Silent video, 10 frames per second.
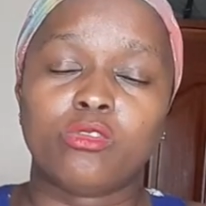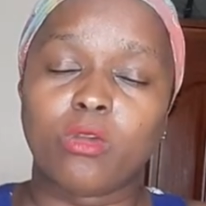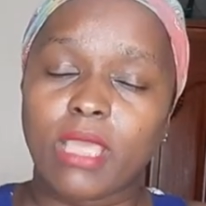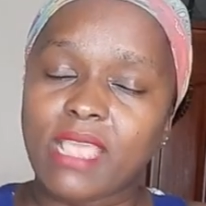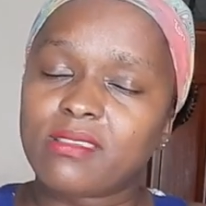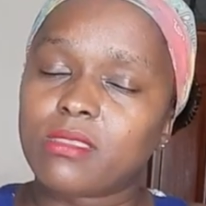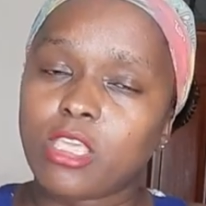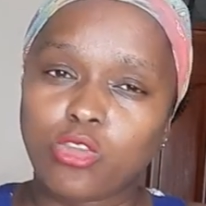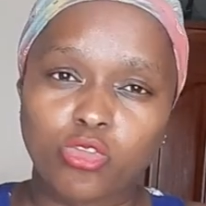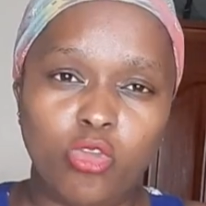So guys,
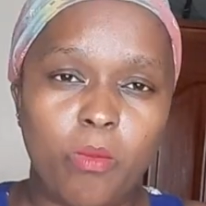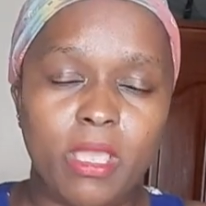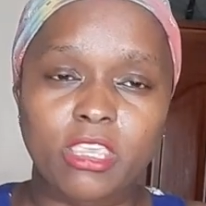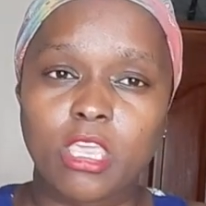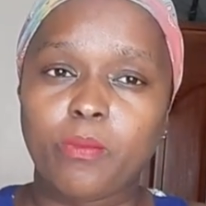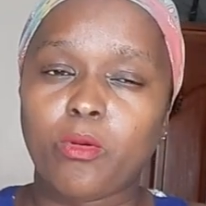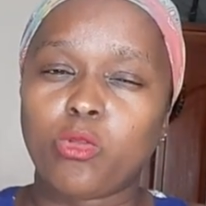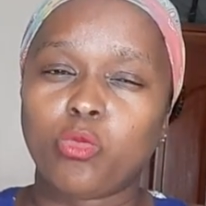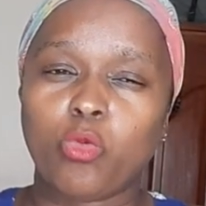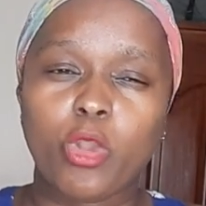thank you so much. Keep
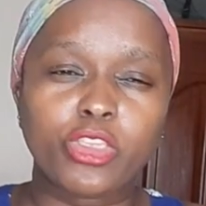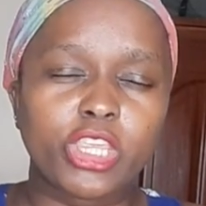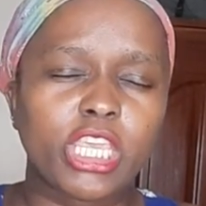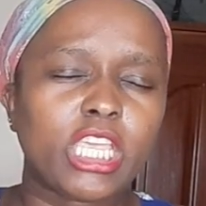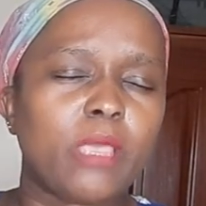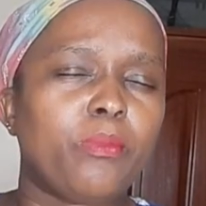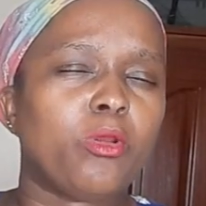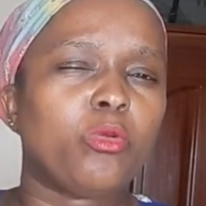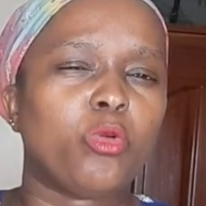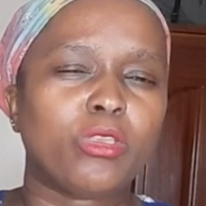on
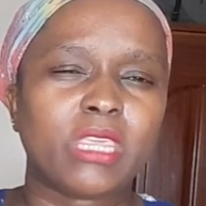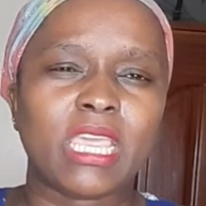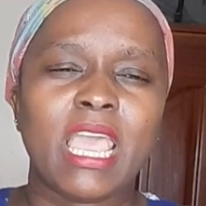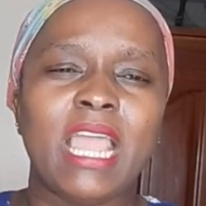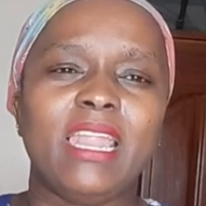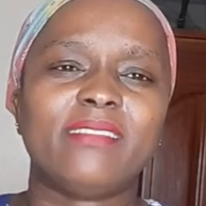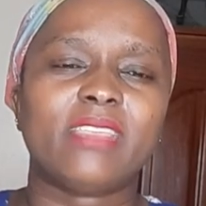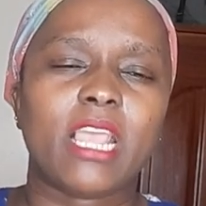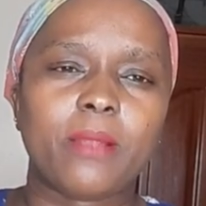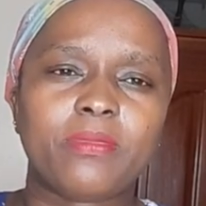watching.
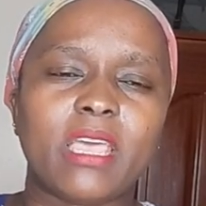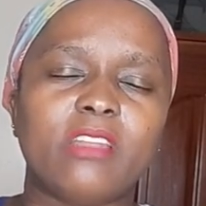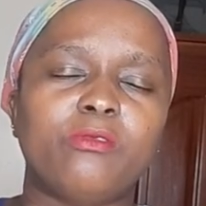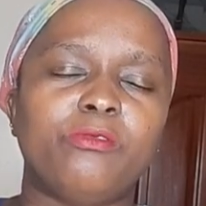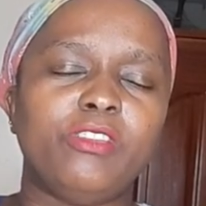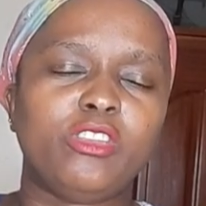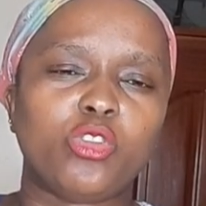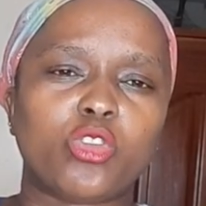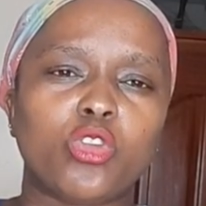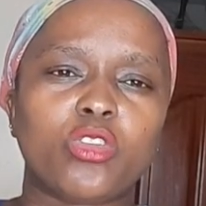Let's help that
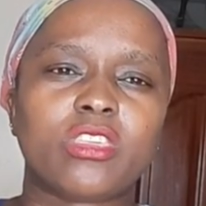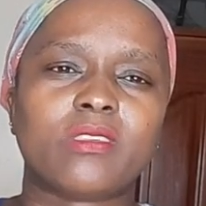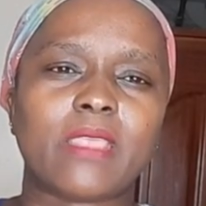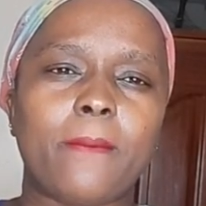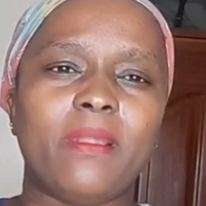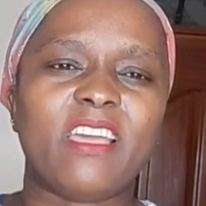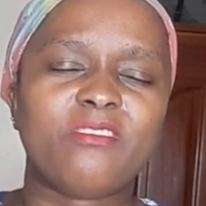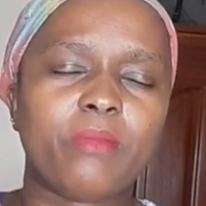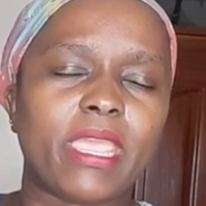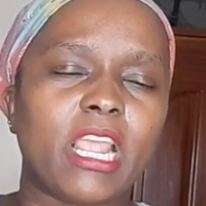video, show some
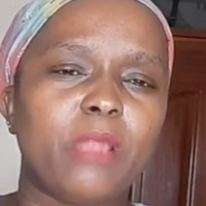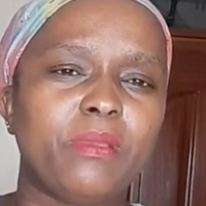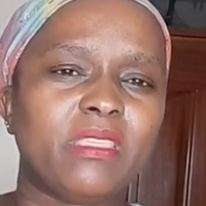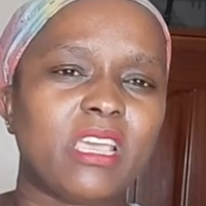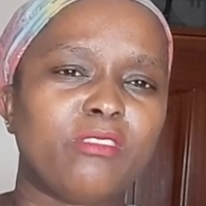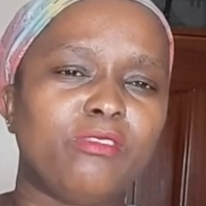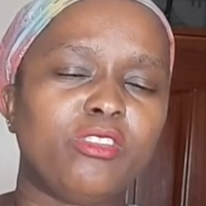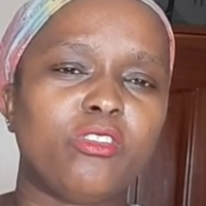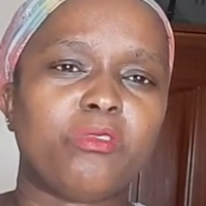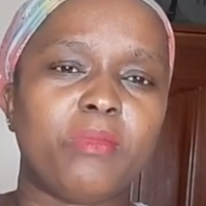love by helping that
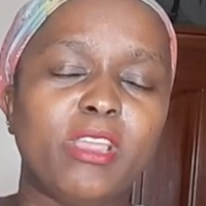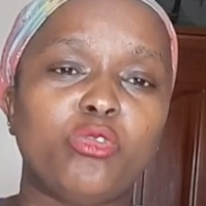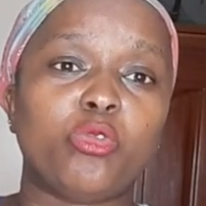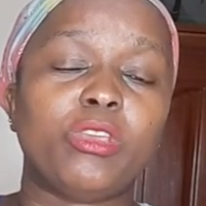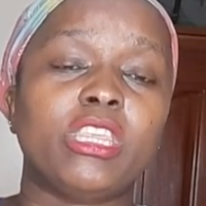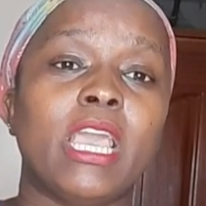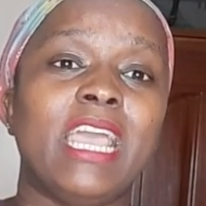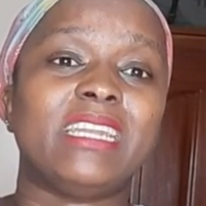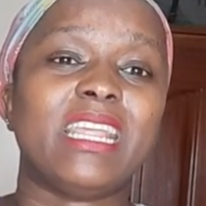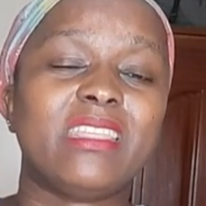video of mine to reach
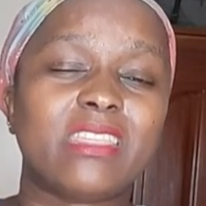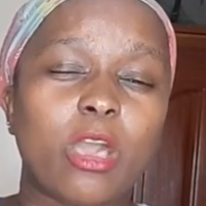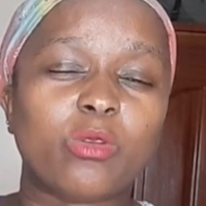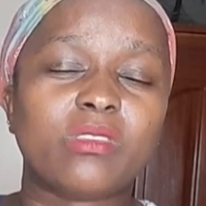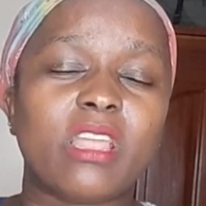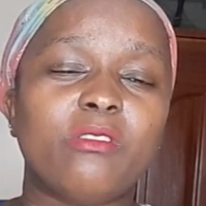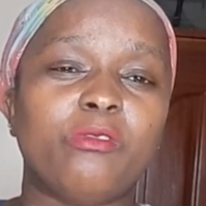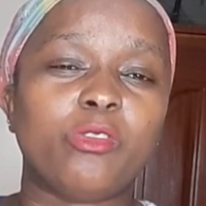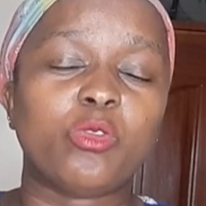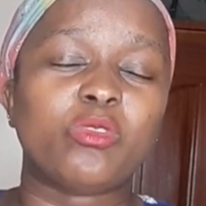
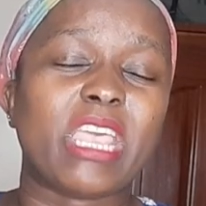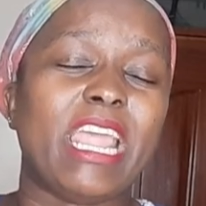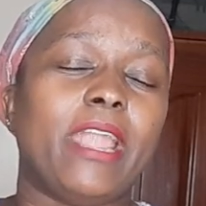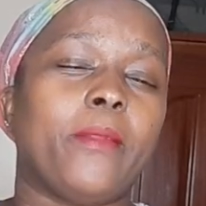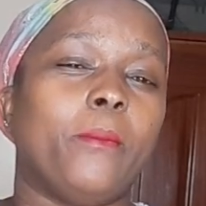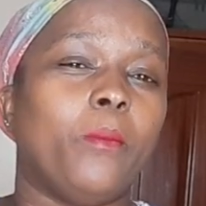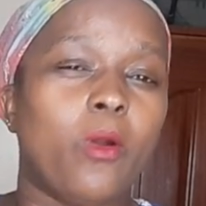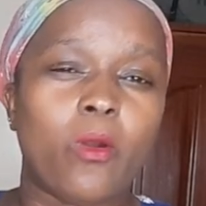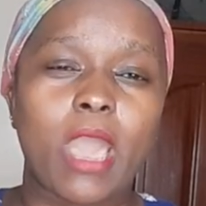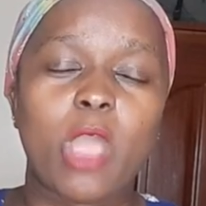10,000 views and
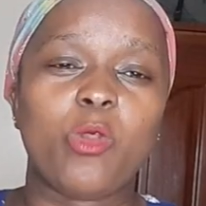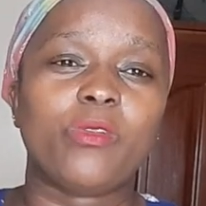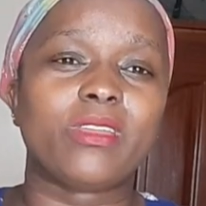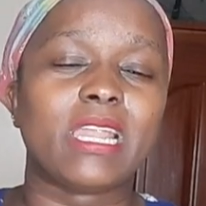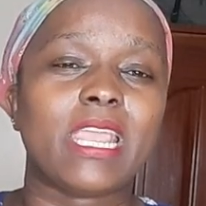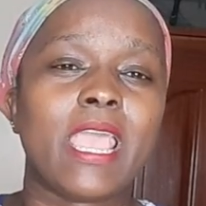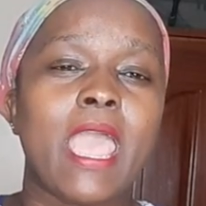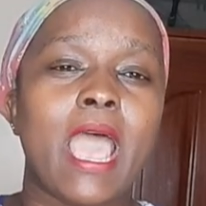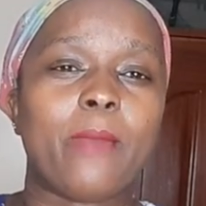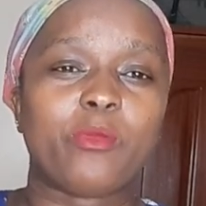more. I would really
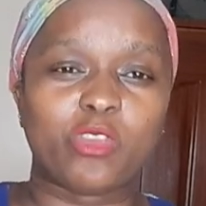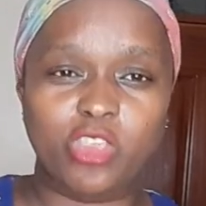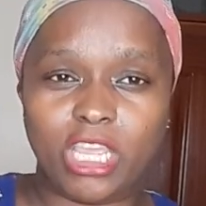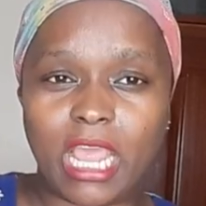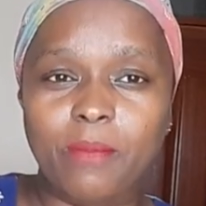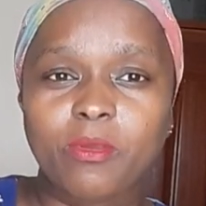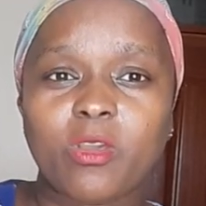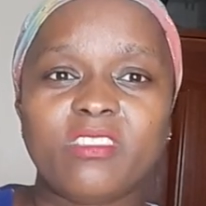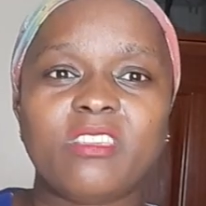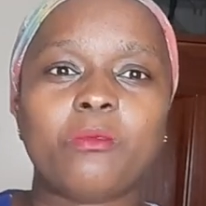appreciate, and
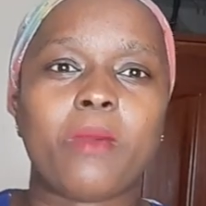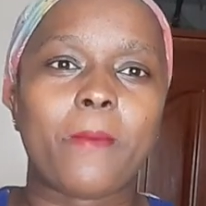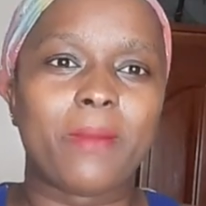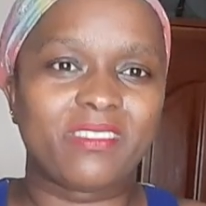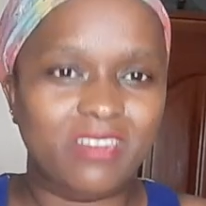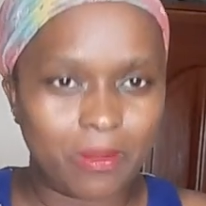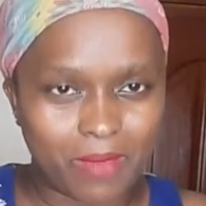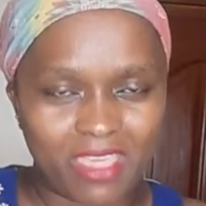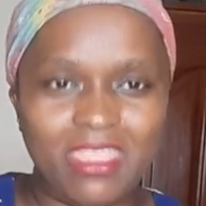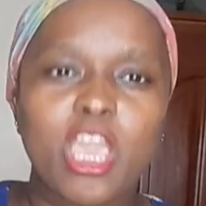because it's my birthday
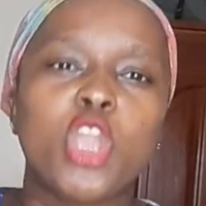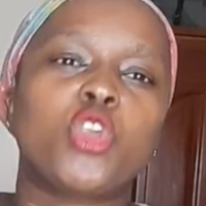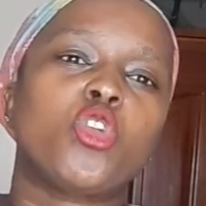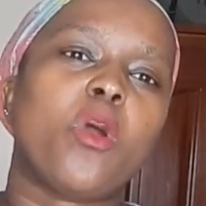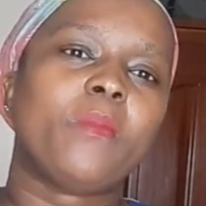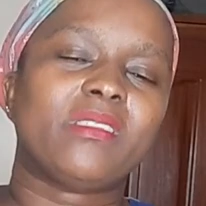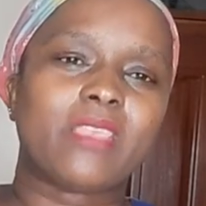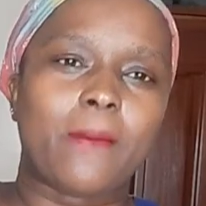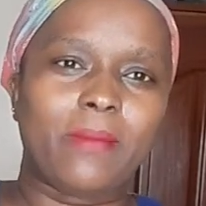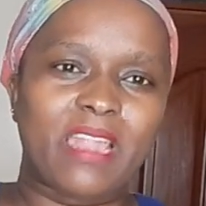month, show me
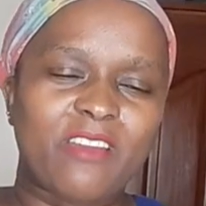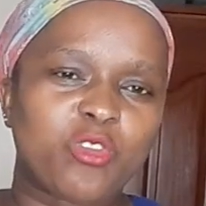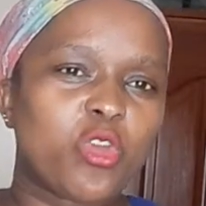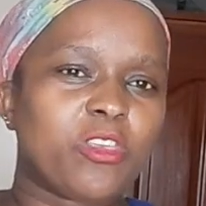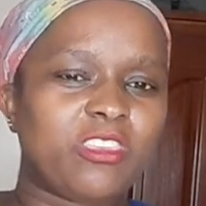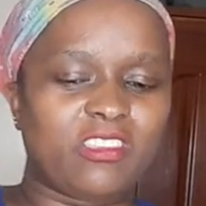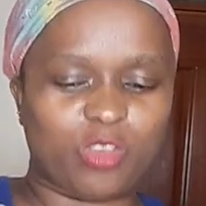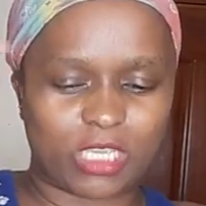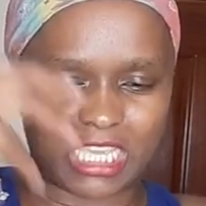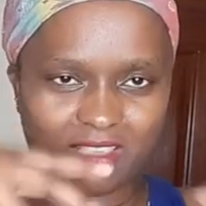some love, show
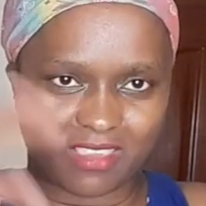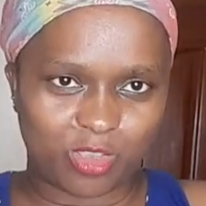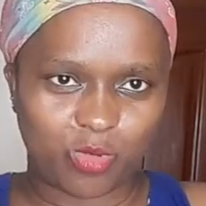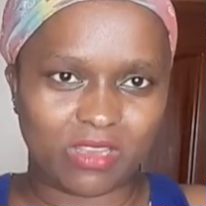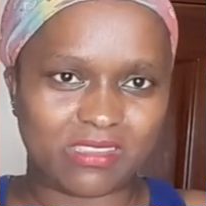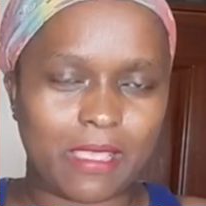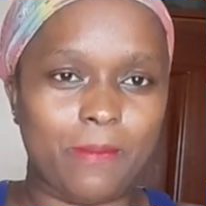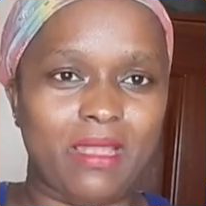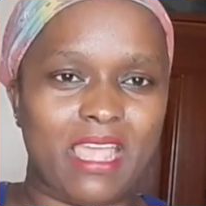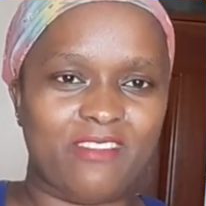this Kissy Queen
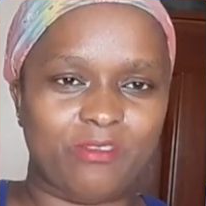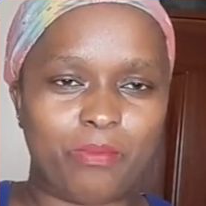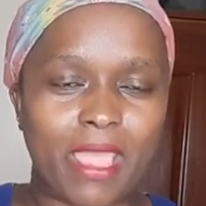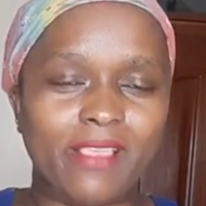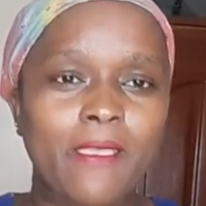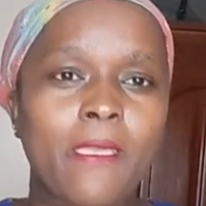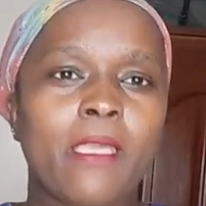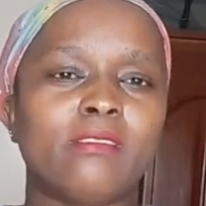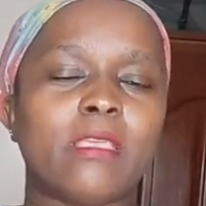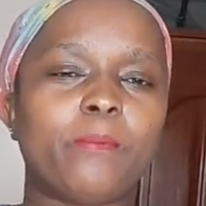some love by
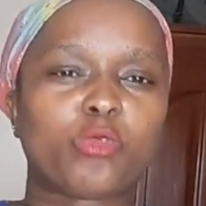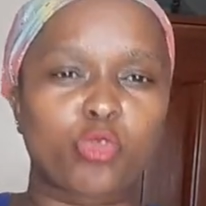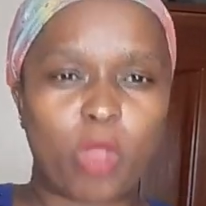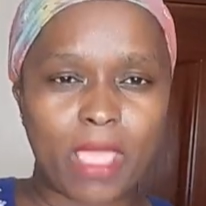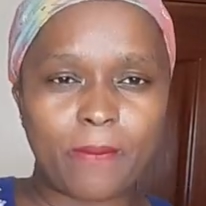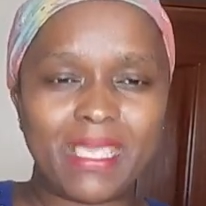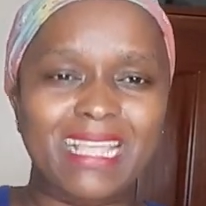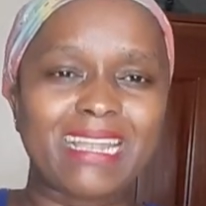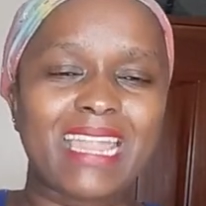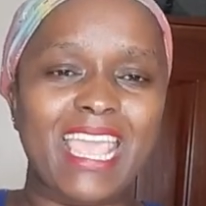
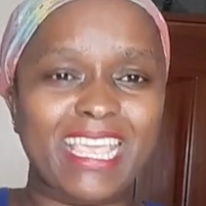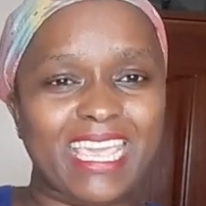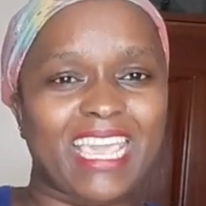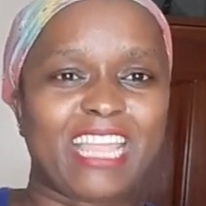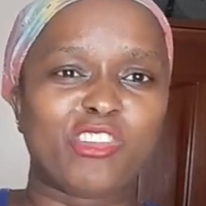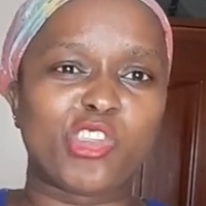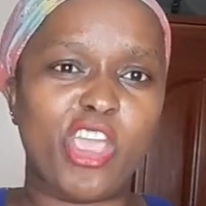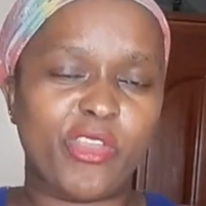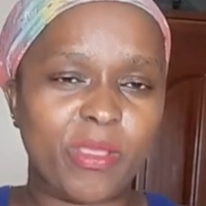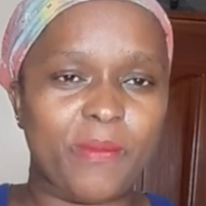subscribing, liking and
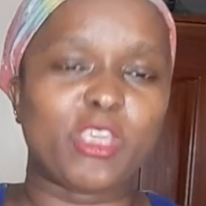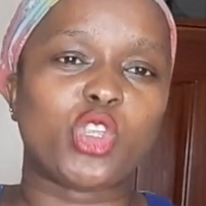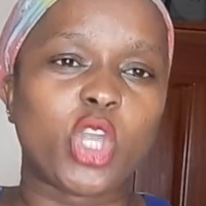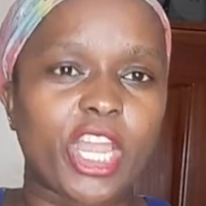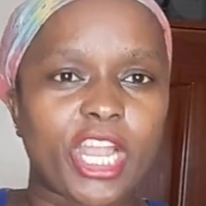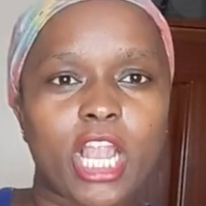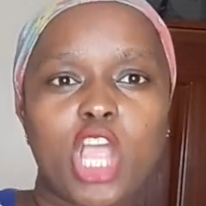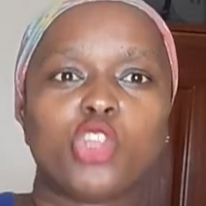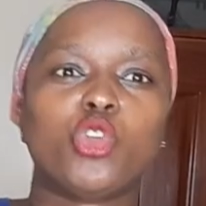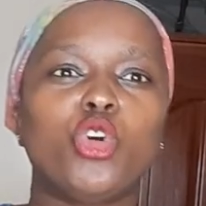sharing my channel.
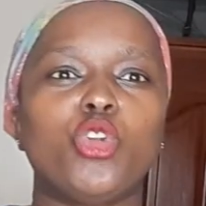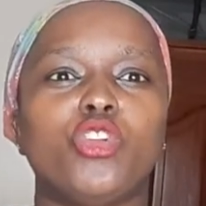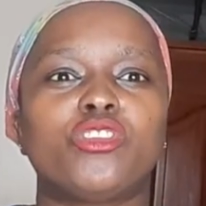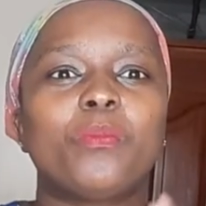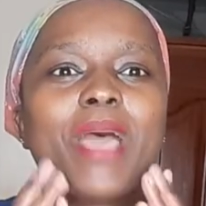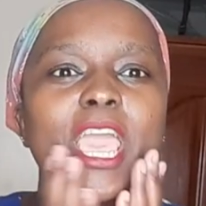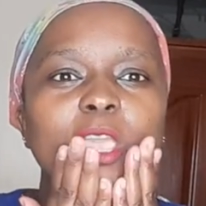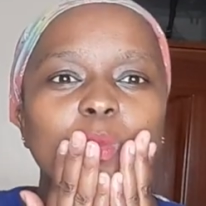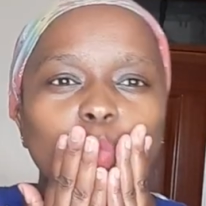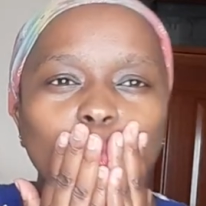Two Roots,
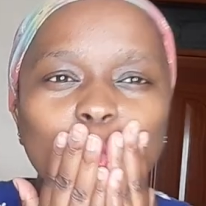bye.